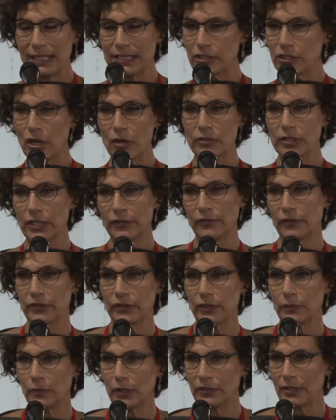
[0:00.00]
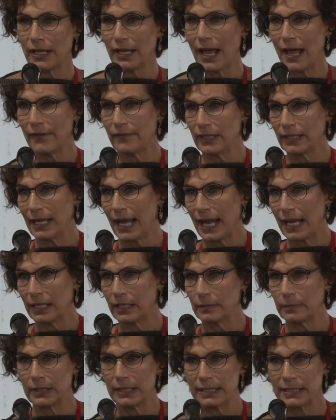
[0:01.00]
It's no different than what they have in
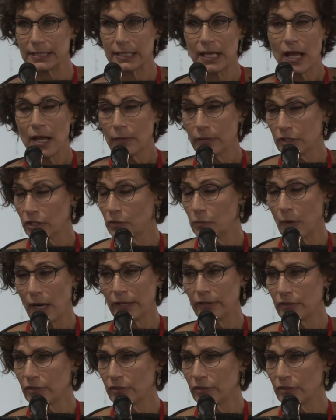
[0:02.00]
cannabis, which is why